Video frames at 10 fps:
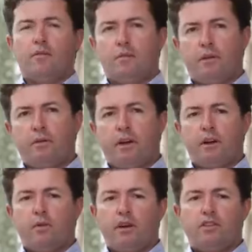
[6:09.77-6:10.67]
One of my
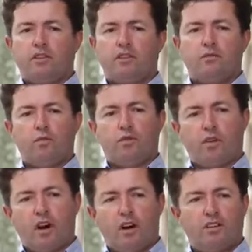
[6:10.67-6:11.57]
final questions,
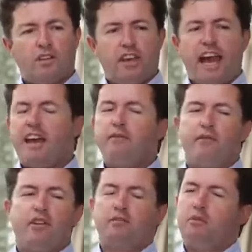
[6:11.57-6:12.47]
with regard to the
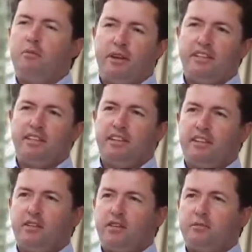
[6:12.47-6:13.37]
adverse publicity
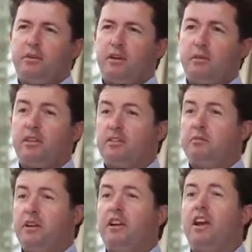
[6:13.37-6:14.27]
that there has been, I mean,
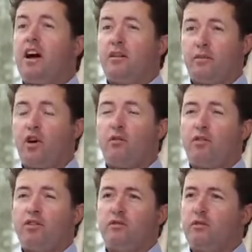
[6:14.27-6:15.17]
there's been a lot of
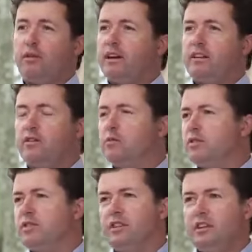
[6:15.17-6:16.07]
coverage of the fact that there
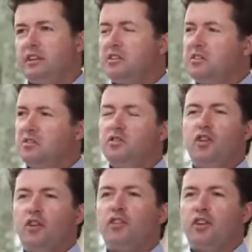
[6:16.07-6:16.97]
was
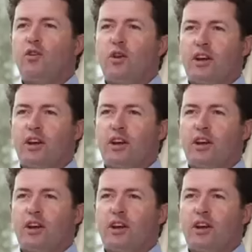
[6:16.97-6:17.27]
nothing